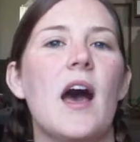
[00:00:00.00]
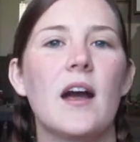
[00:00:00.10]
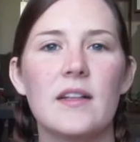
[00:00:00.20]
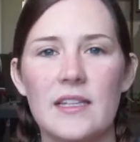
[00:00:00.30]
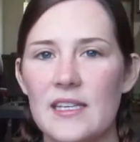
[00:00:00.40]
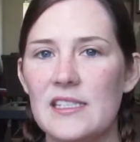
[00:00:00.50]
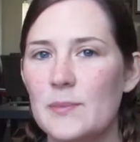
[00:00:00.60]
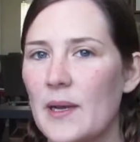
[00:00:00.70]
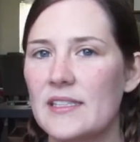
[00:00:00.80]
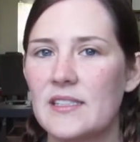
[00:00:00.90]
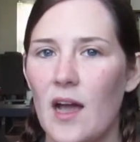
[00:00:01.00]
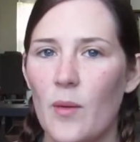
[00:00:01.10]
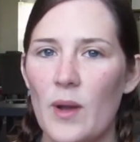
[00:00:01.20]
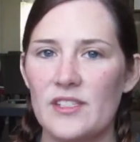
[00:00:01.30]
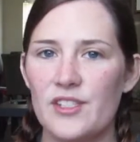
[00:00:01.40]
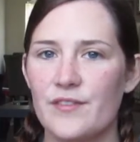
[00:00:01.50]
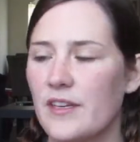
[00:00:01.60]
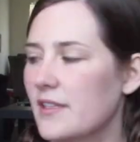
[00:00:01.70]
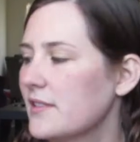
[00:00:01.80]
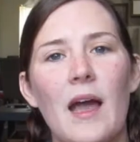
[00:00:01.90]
Uglies by Scott Westerfeld.